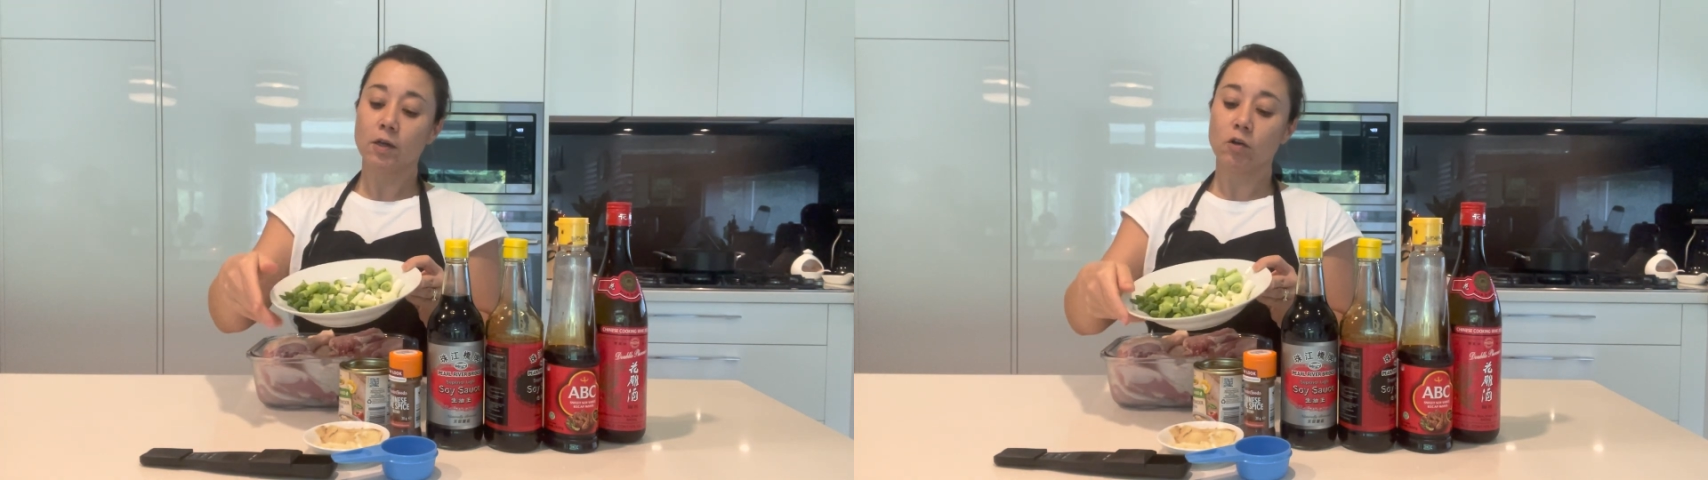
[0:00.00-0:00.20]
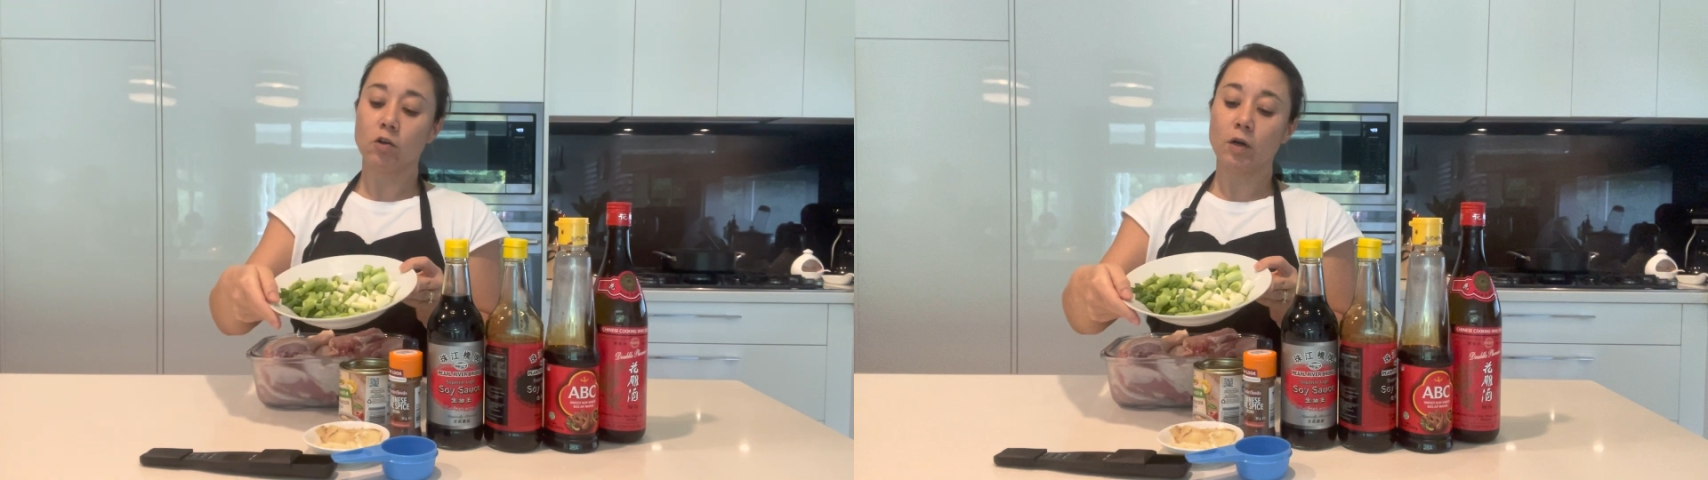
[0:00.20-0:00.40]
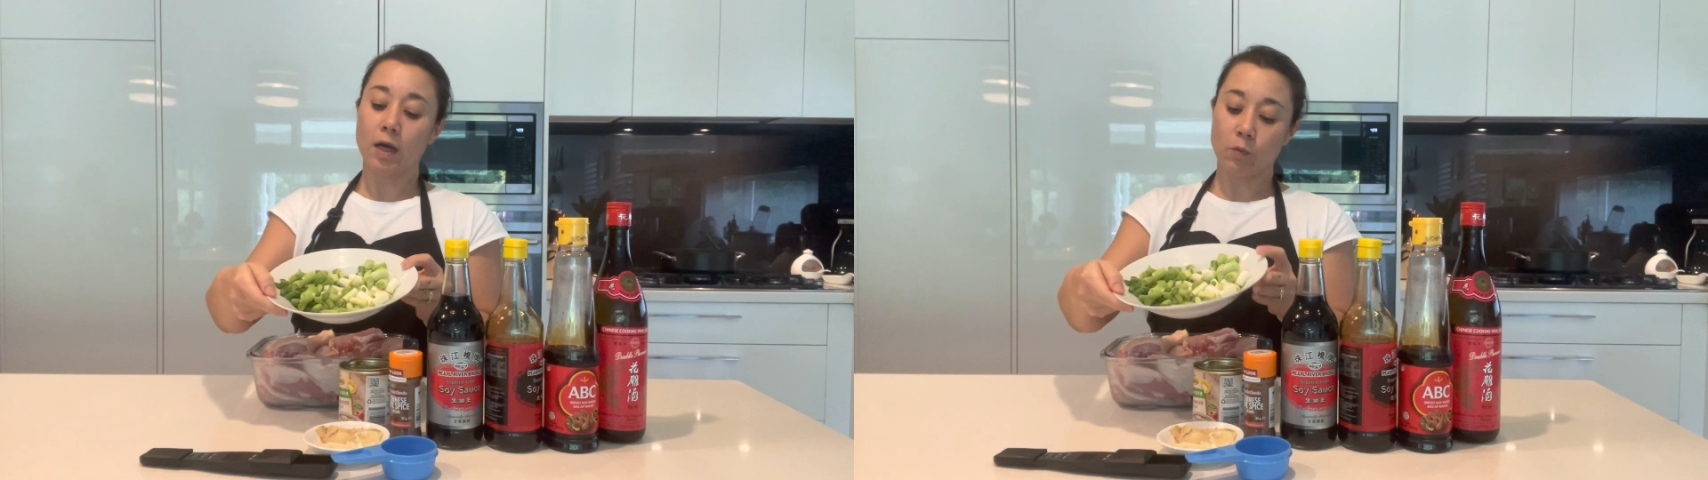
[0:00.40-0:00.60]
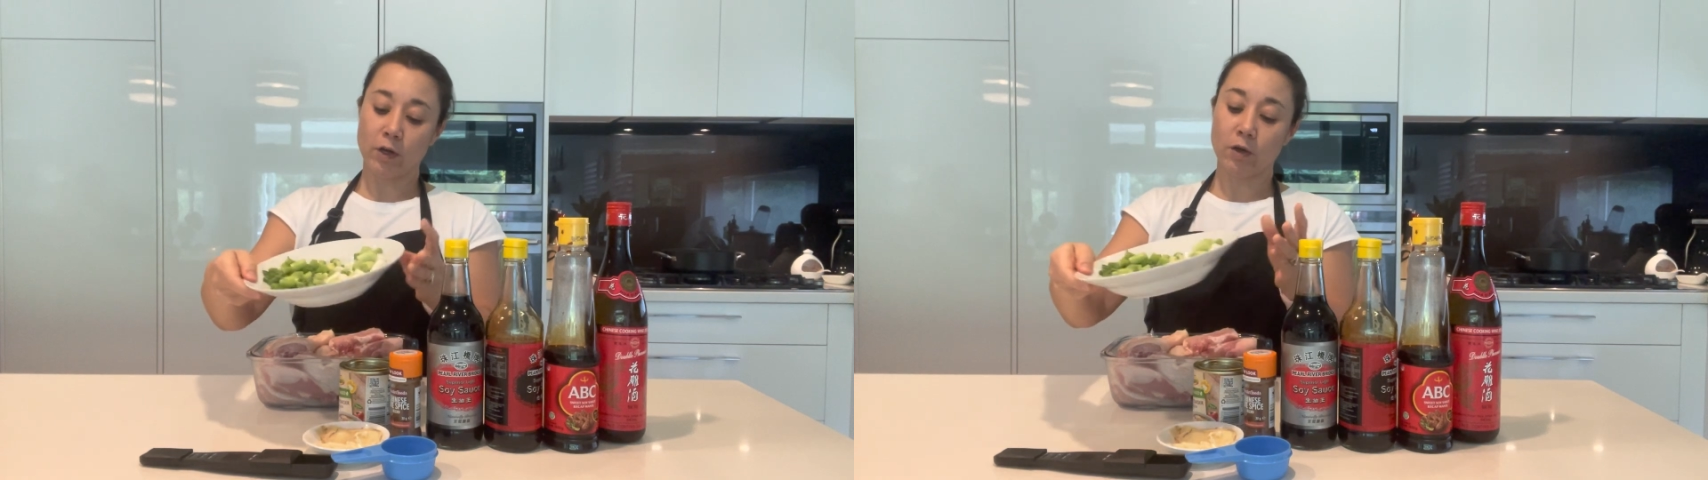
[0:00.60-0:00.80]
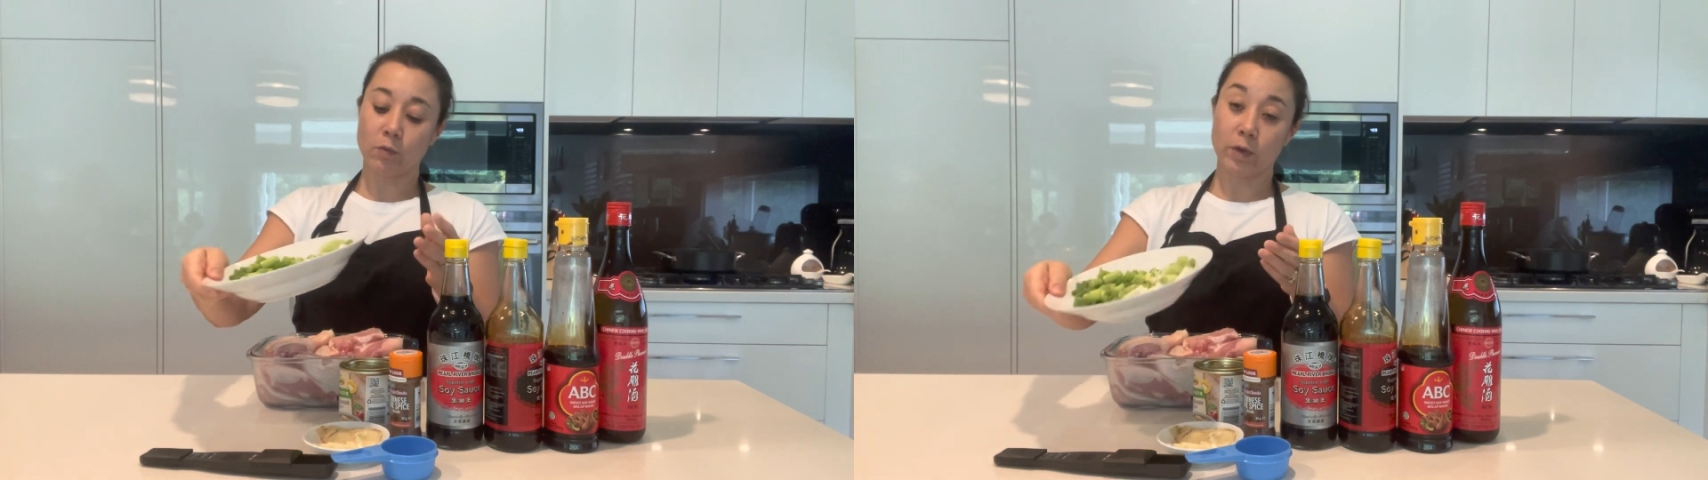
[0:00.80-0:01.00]
or
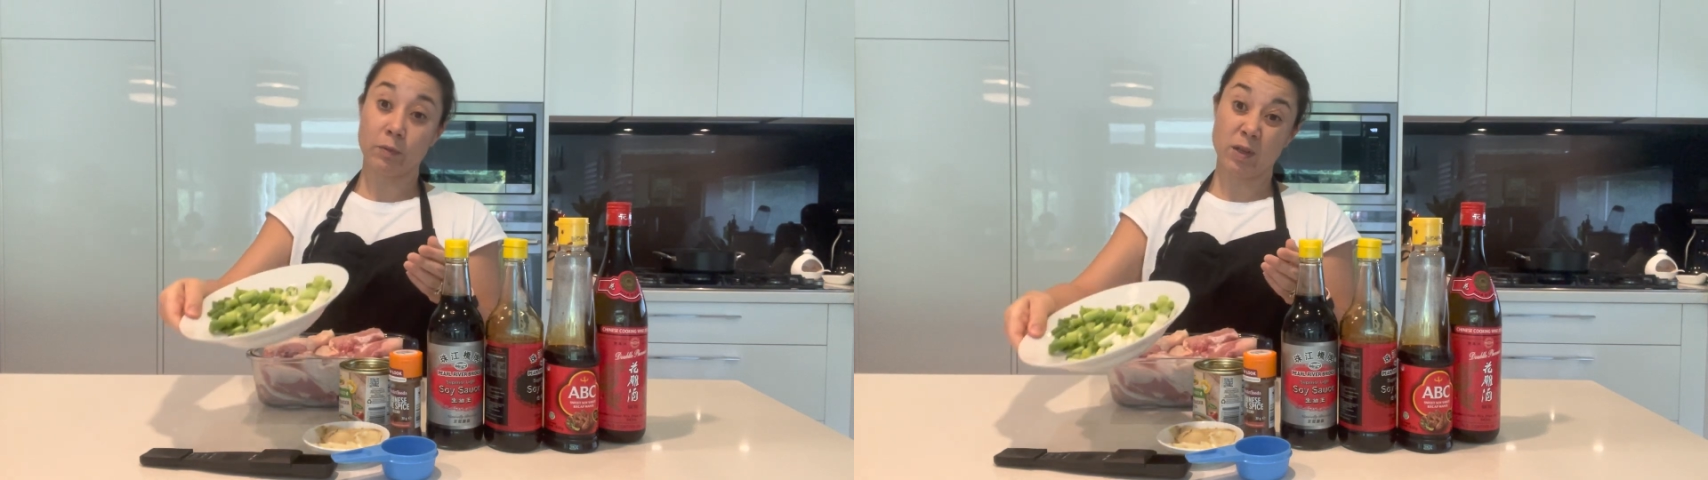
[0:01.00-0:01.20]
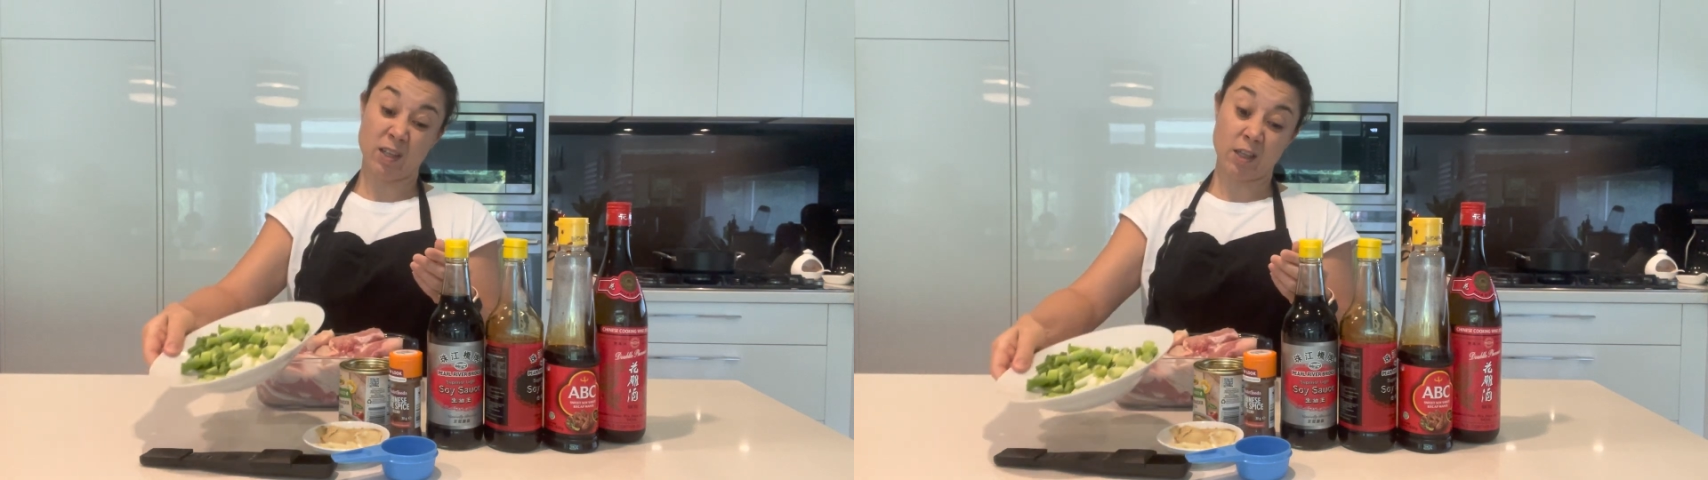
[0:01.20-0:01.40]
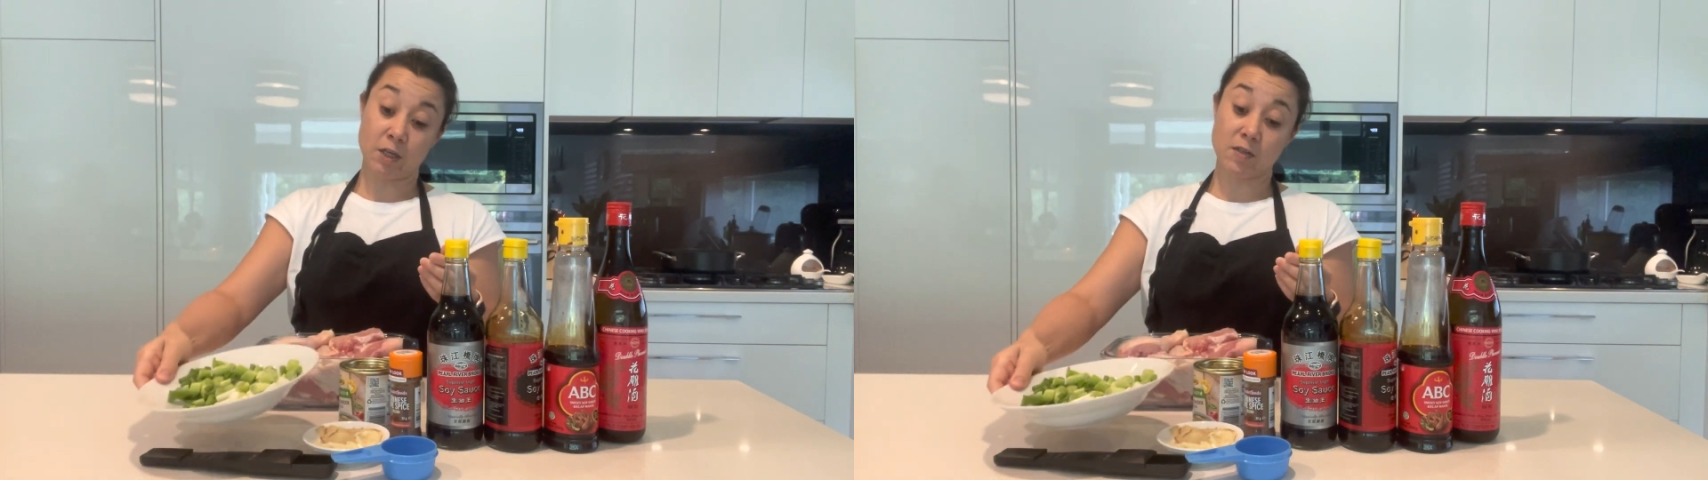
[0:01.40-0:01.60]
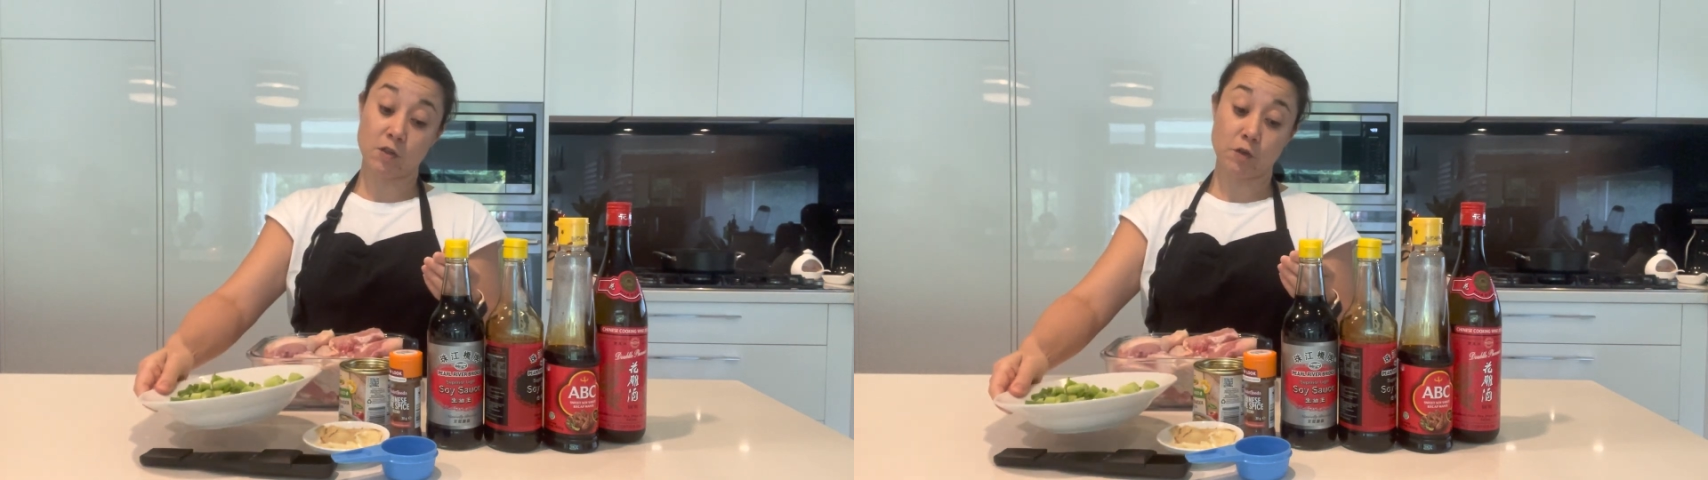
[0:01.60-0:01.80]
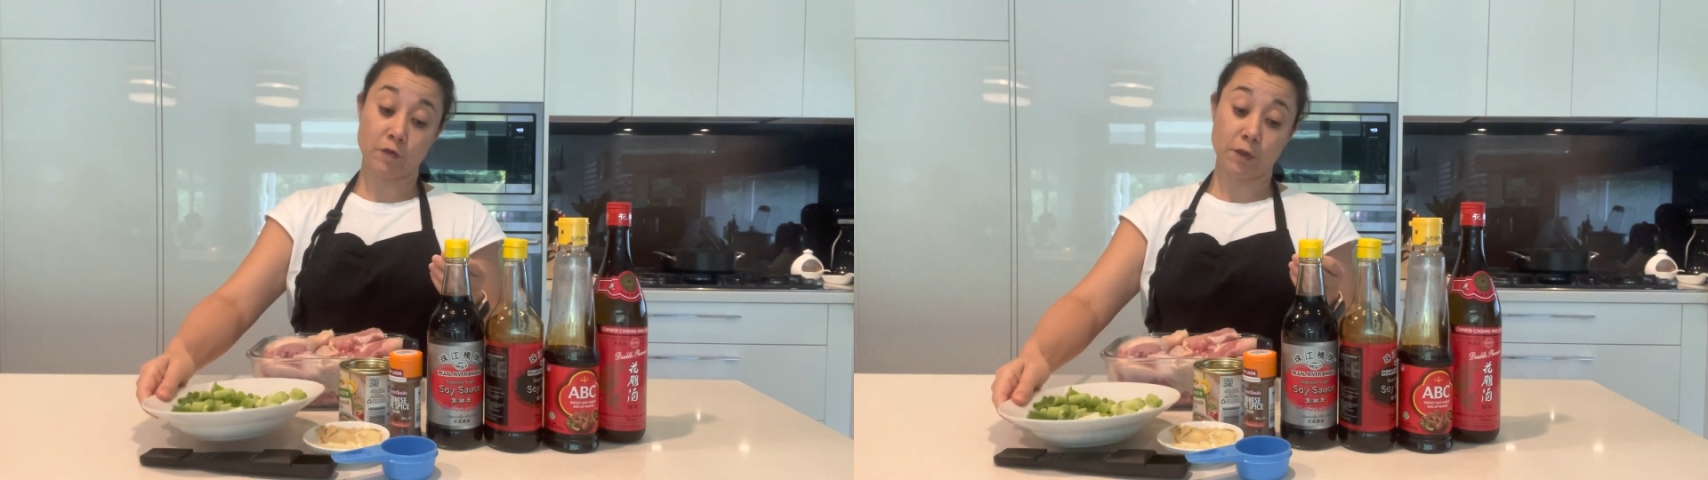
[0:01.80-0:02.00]
when we're going to
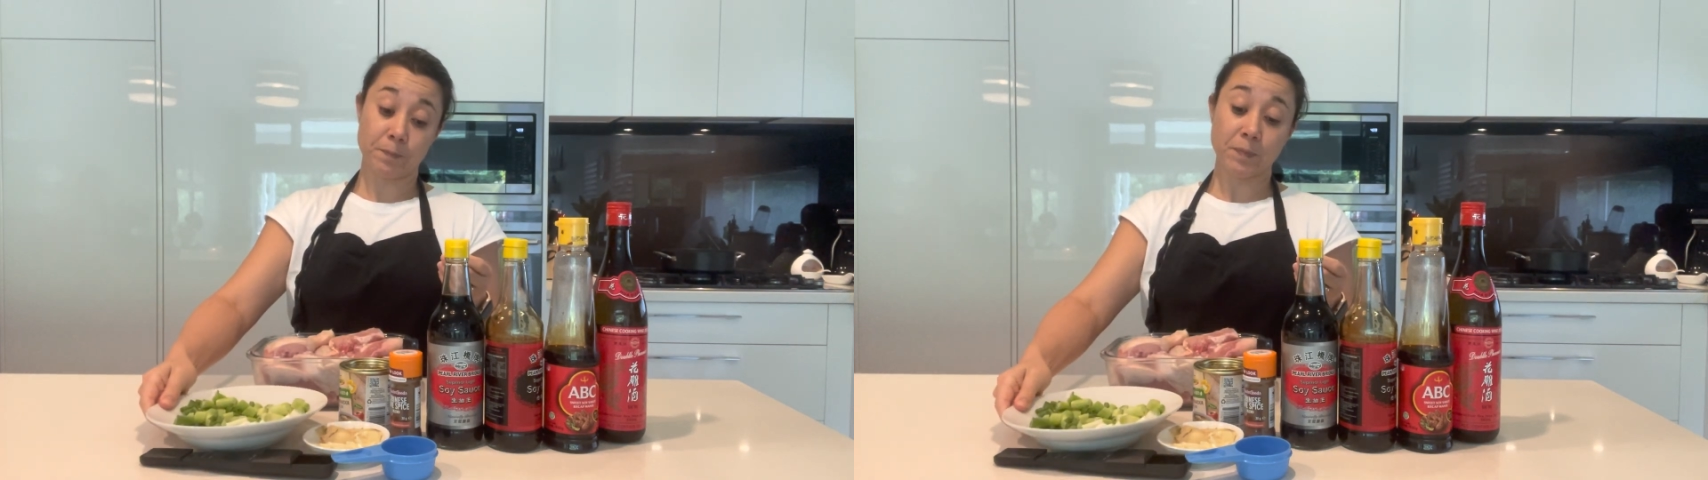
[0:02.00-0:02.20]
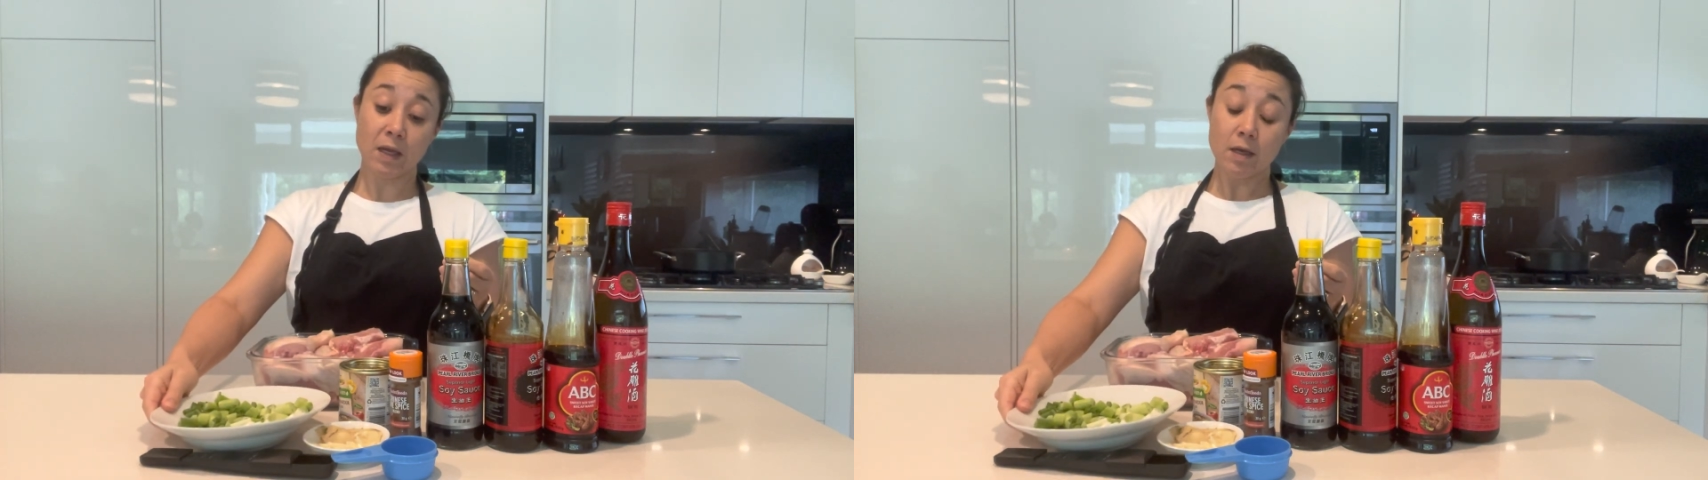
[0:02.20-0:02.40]
serve it.